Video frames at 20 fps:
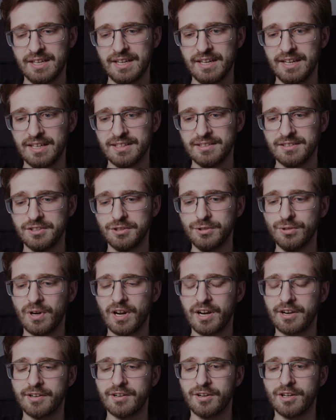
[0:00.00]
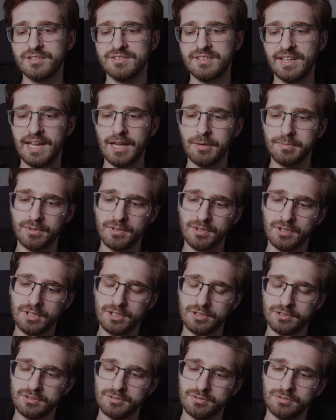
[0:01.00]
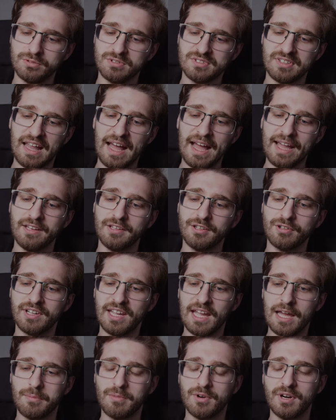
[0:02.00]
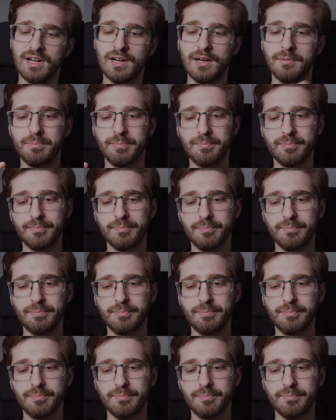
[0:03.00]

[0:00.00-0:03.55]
and you are not able to slide your camera